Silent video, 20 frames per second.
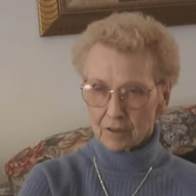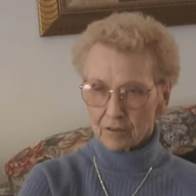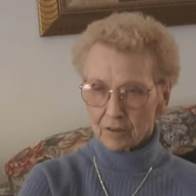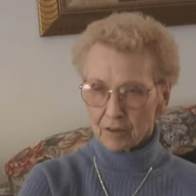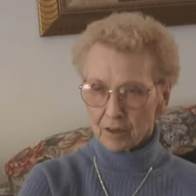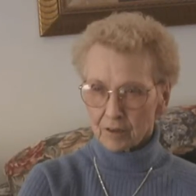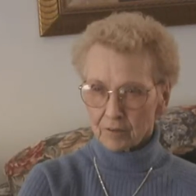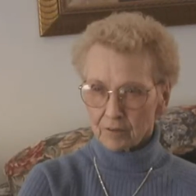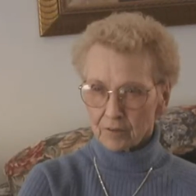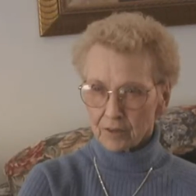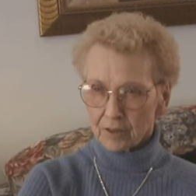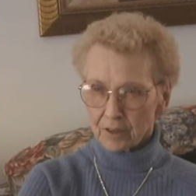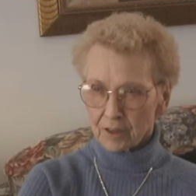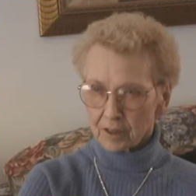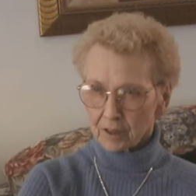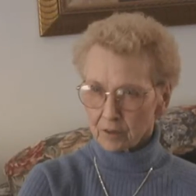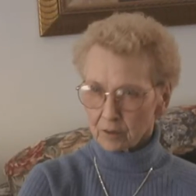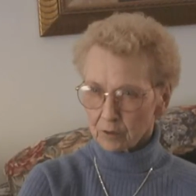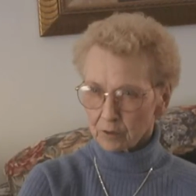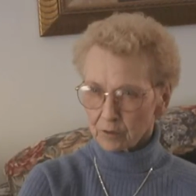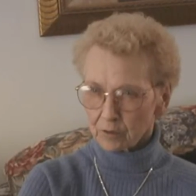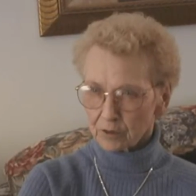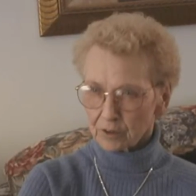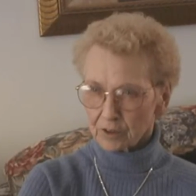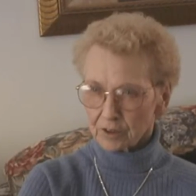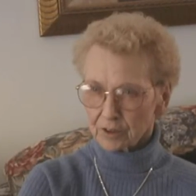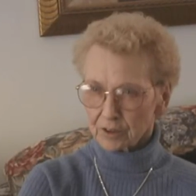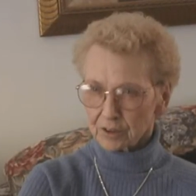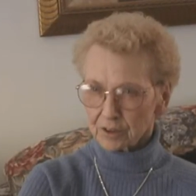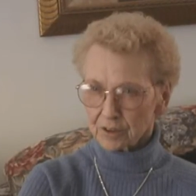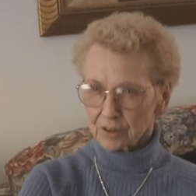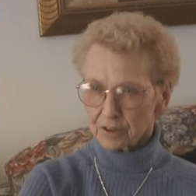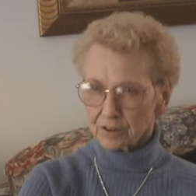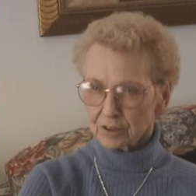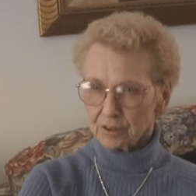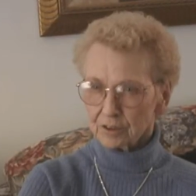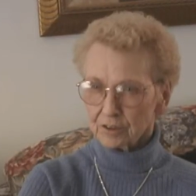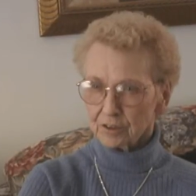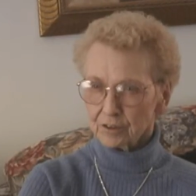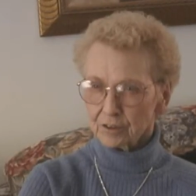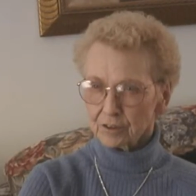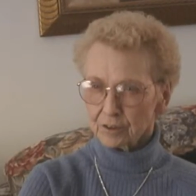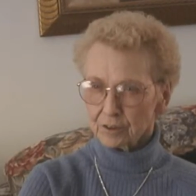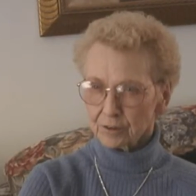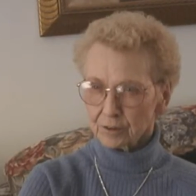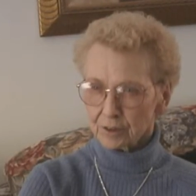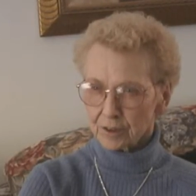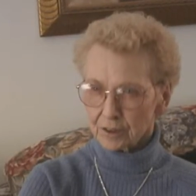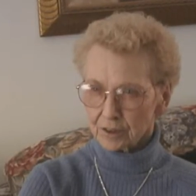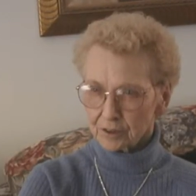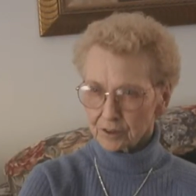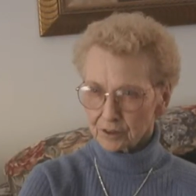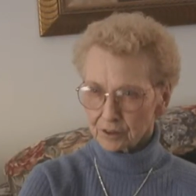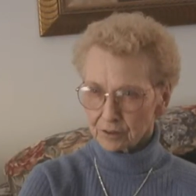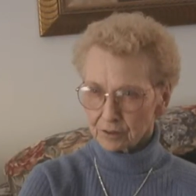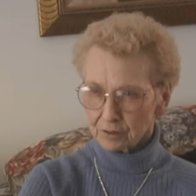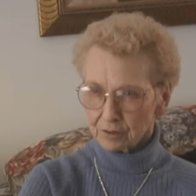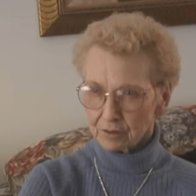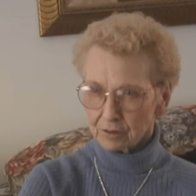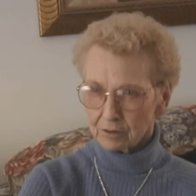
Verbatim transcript: you have to take those things into consideration